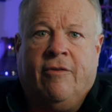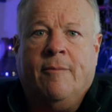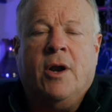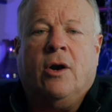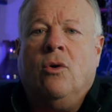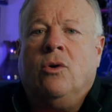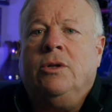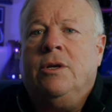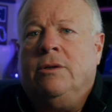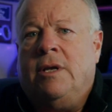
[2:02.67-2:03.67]
from their
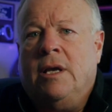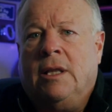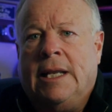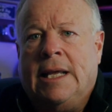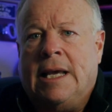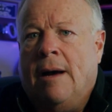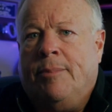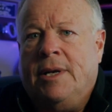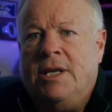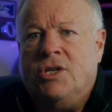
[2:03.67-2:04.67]
local utility
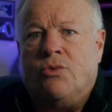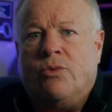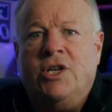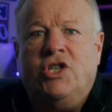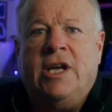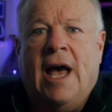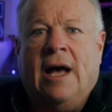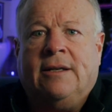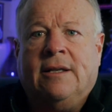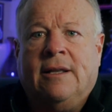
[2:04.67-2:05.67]
company is reaching
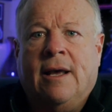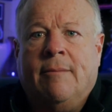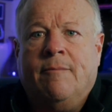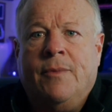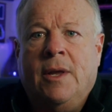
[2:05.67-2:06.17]
out to them,